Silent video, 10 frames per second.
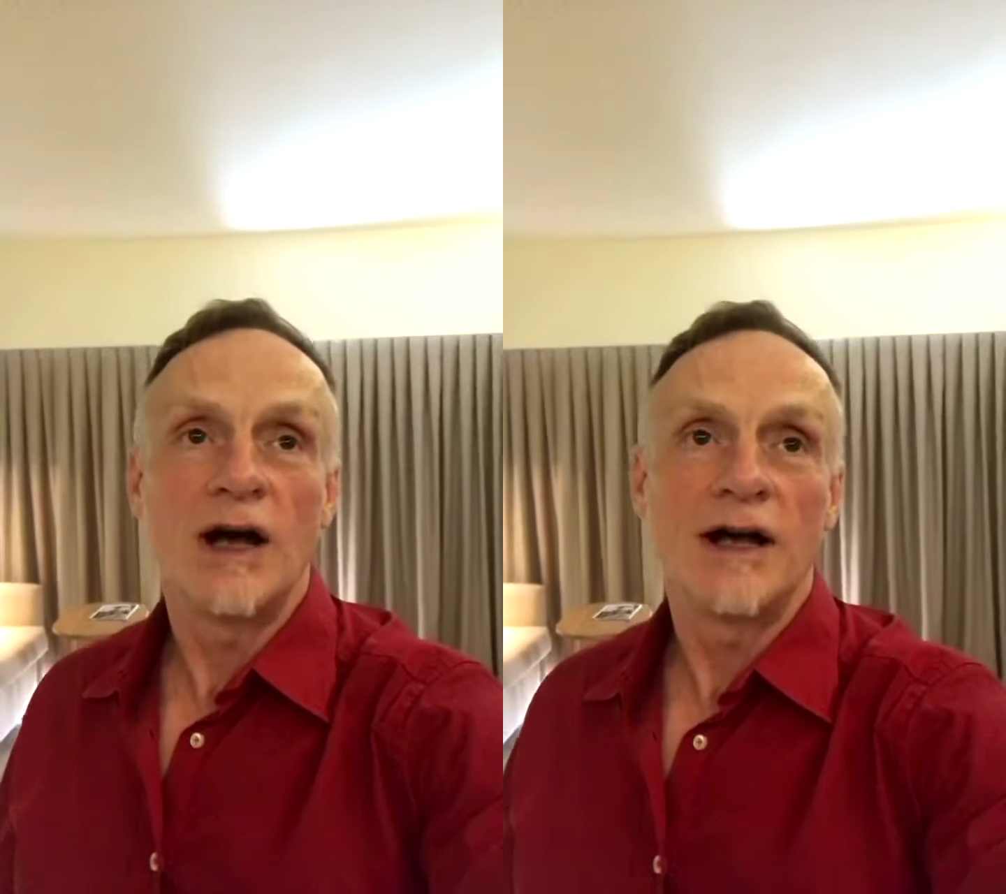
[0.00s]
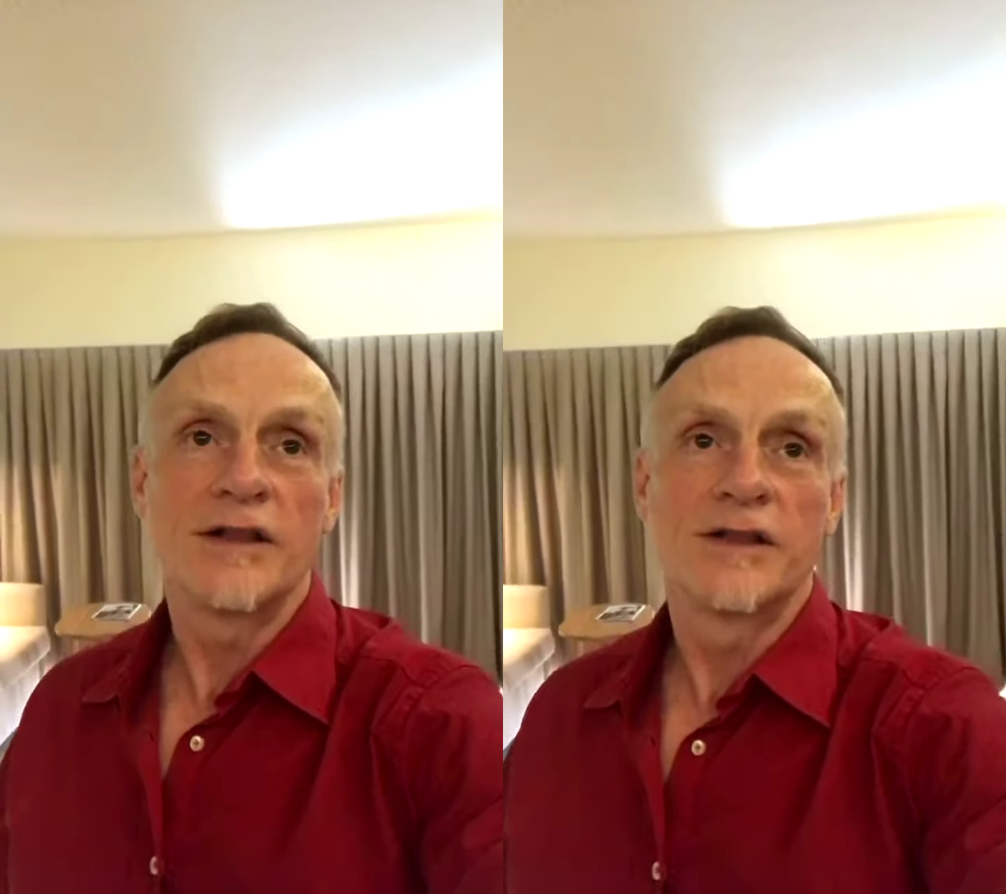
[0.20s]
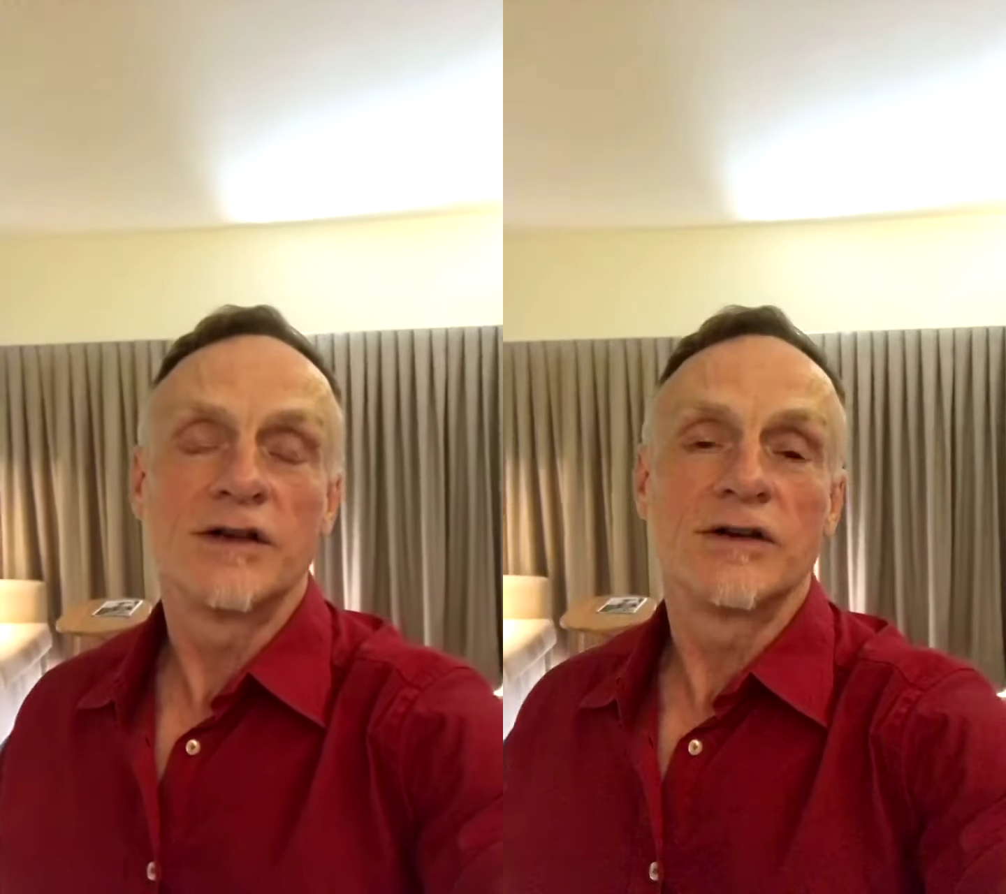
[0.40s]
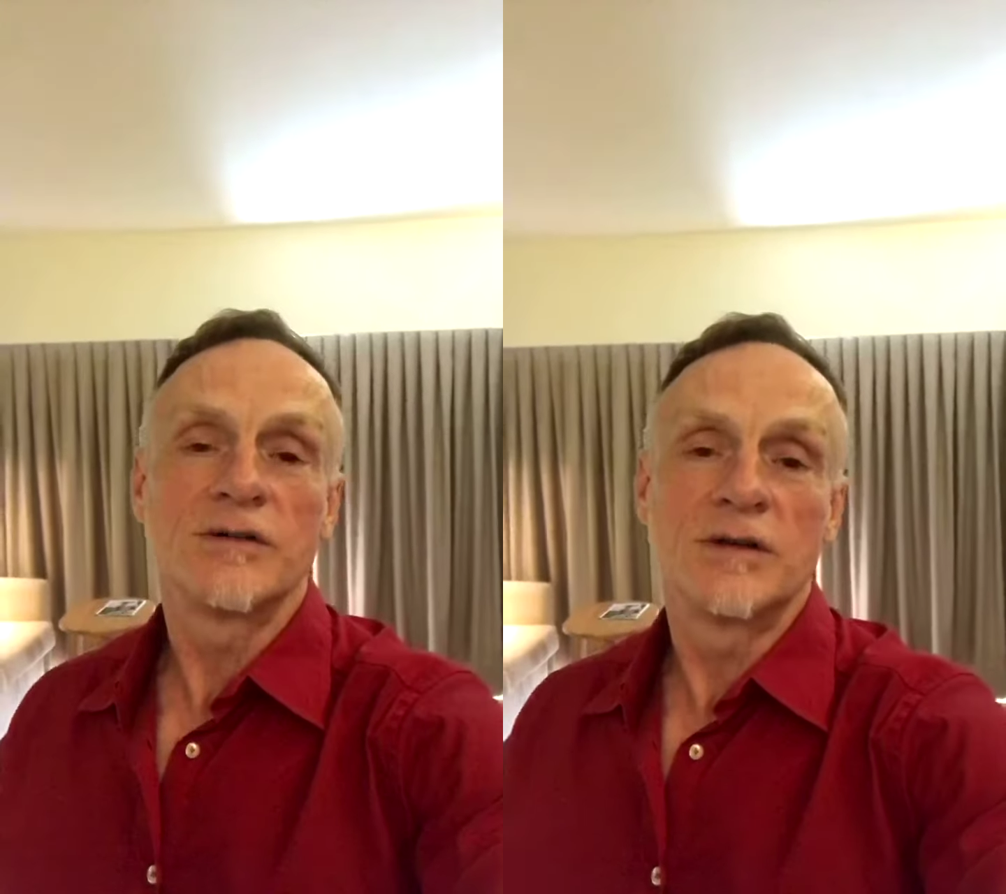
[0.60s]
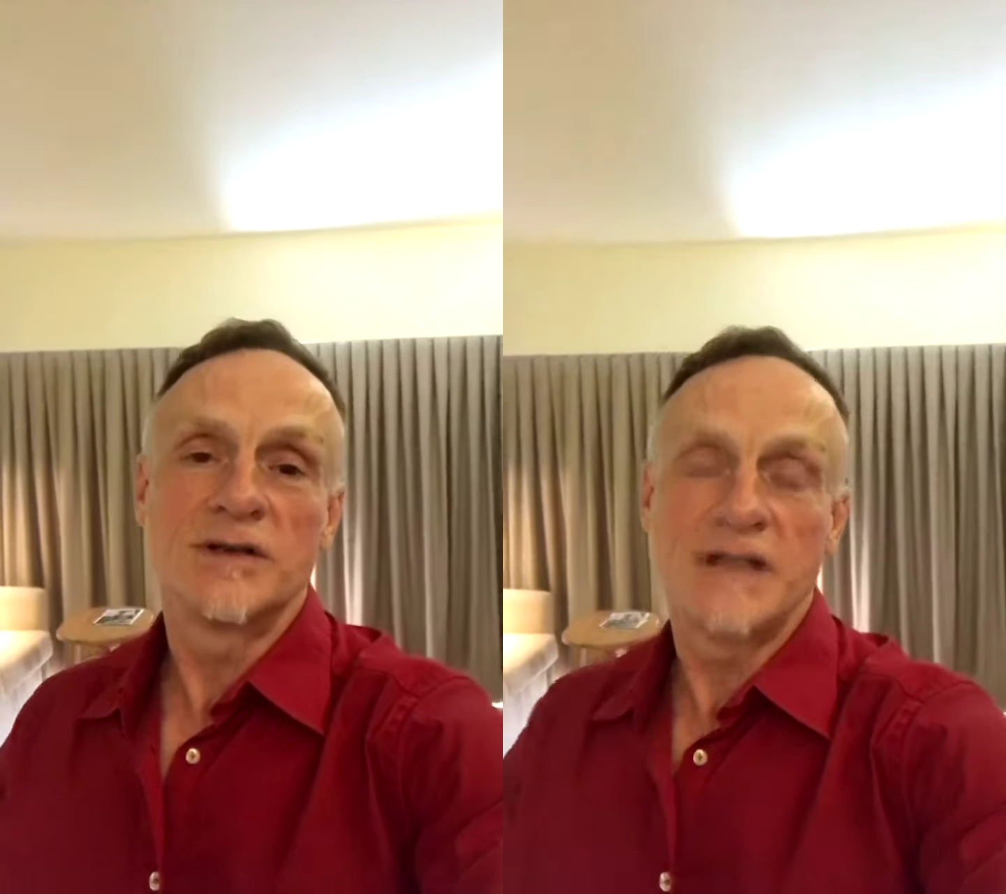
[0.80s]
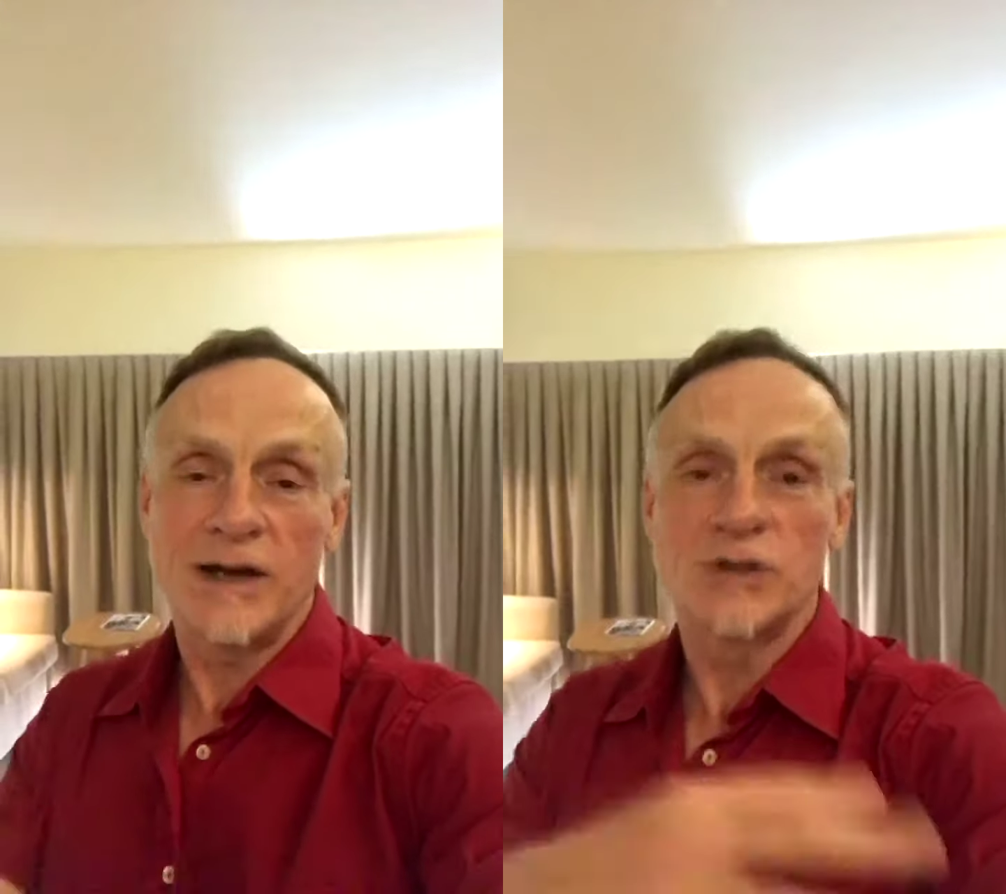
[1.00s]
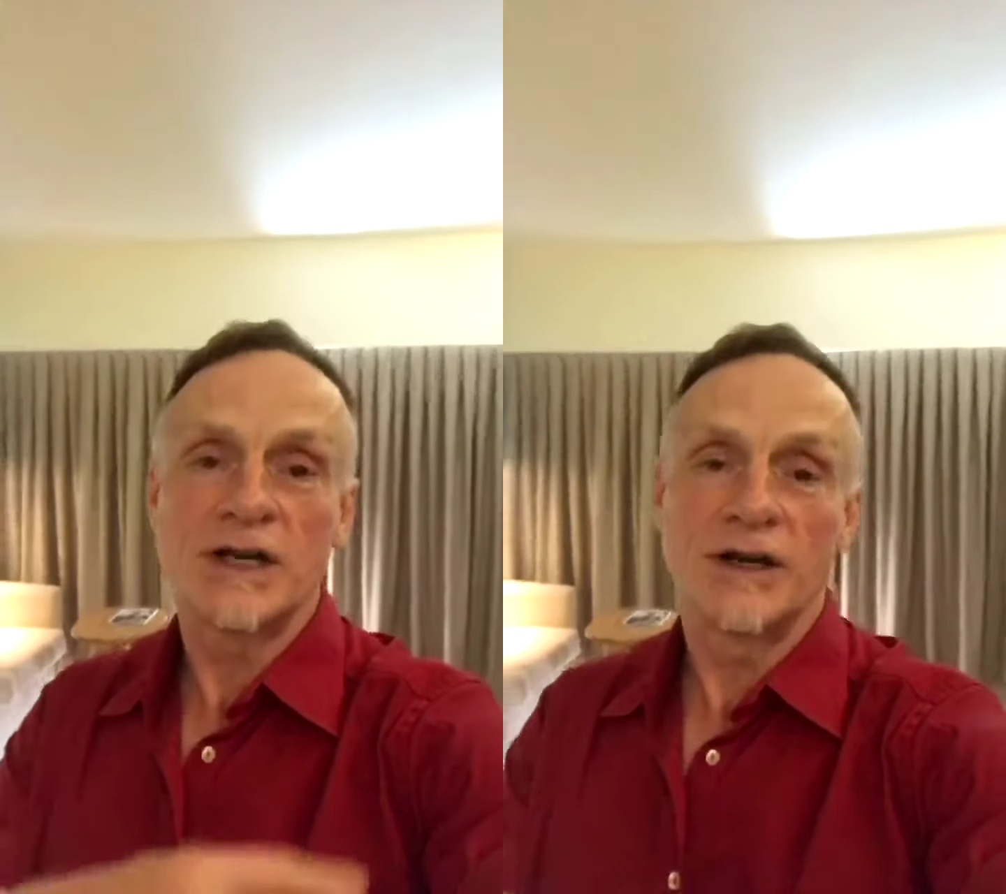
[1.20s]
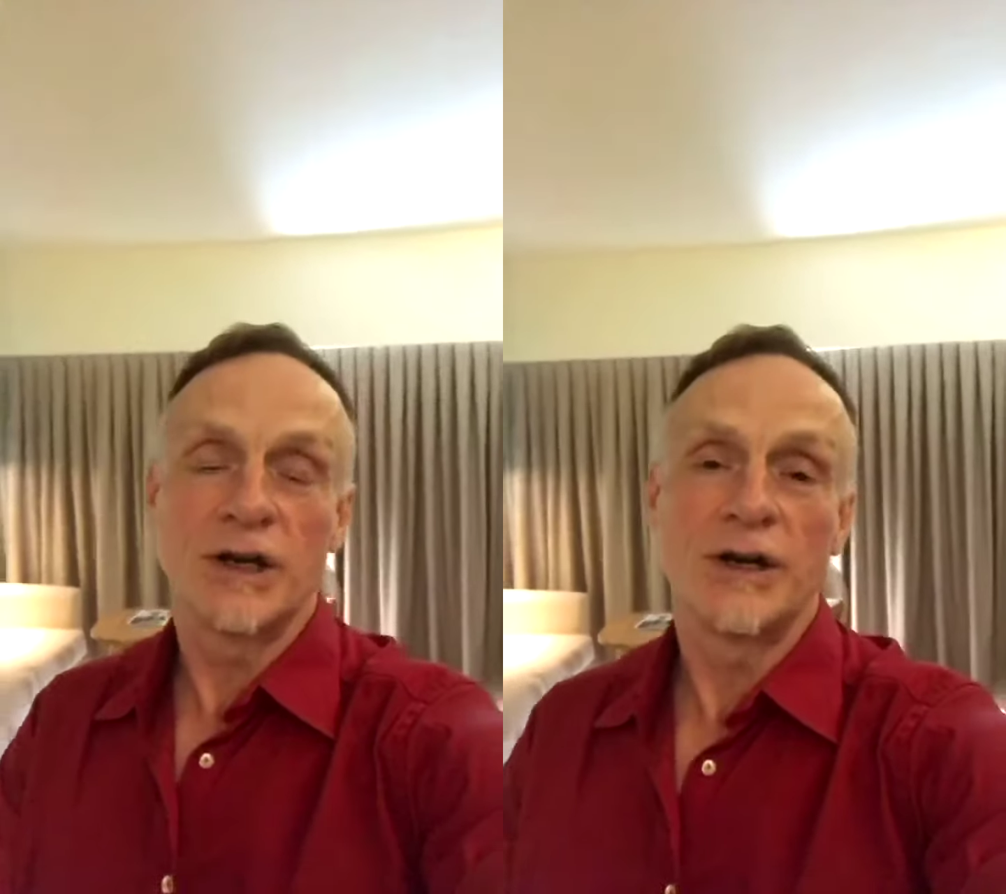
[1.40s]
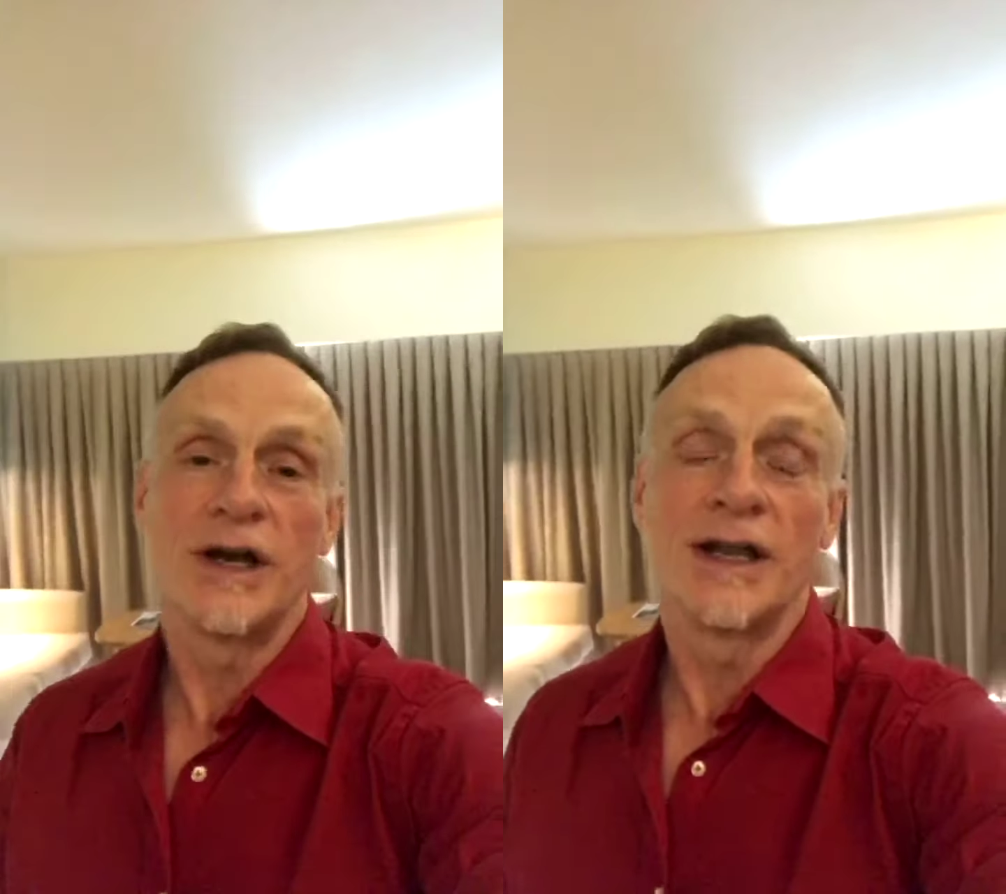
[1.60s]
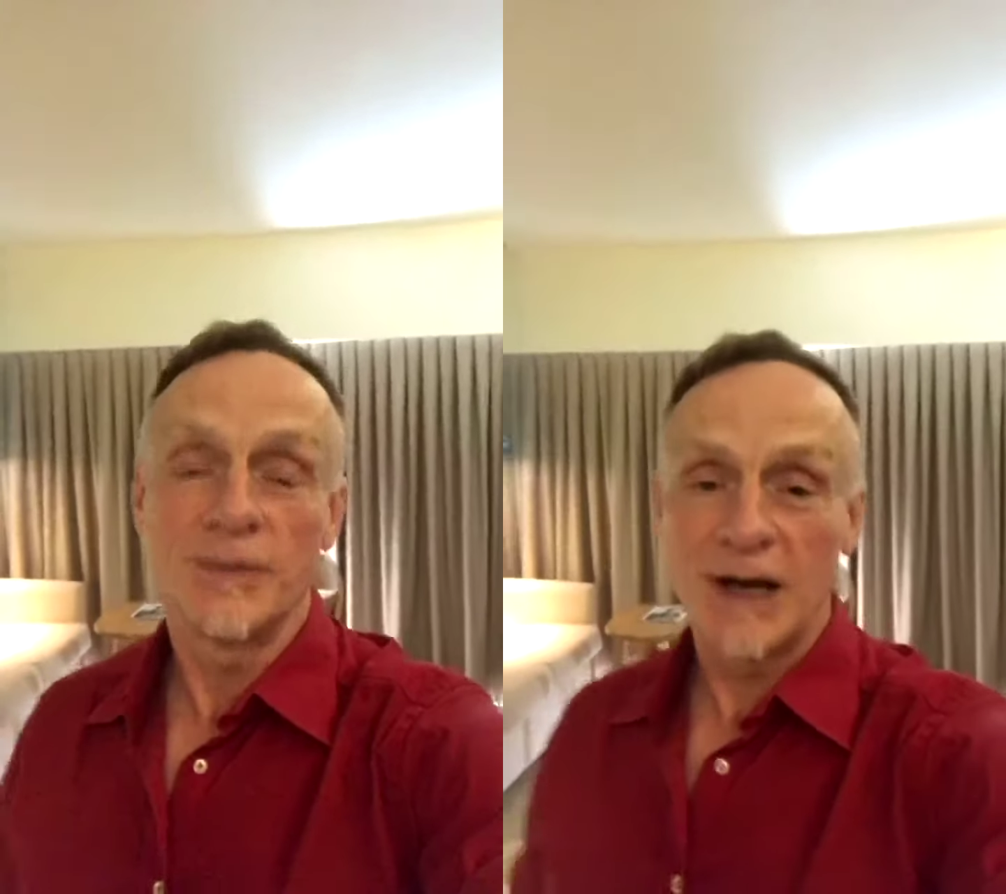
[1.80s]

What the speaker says: the downtown area and the